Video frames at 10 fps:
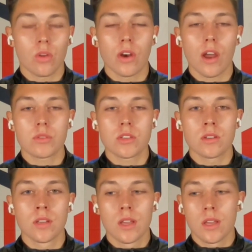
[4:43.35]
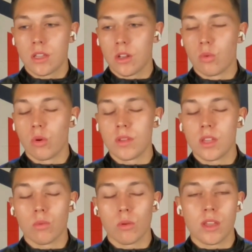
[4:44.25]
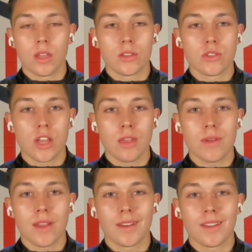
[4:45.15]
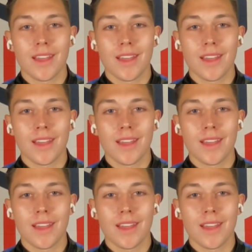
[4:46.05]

there's no other option you know we'll be we'll be in good shape.